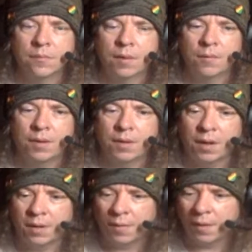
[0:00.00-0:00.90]
Would it
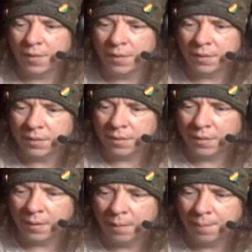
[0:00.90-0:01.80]
take away
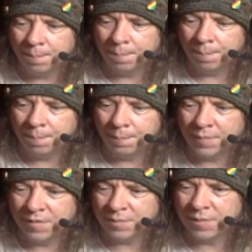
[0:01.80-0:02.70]
the
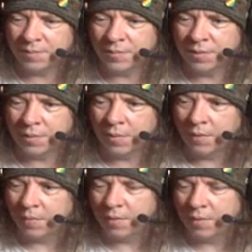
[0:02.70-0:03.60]
symptoms or
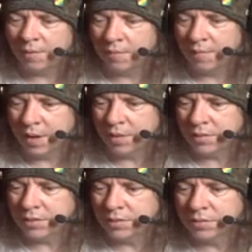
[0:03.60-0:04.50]
whatever of my
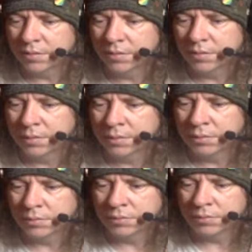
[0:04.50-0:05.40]
allergies?
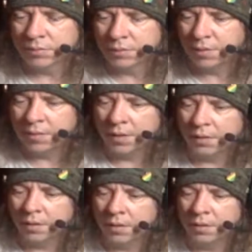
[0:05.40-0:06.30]
Would it
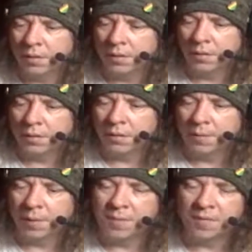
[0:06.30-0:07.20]
like
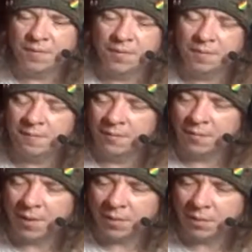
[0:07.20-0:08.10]
make me feel
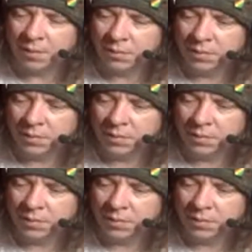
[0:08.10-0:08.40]
better?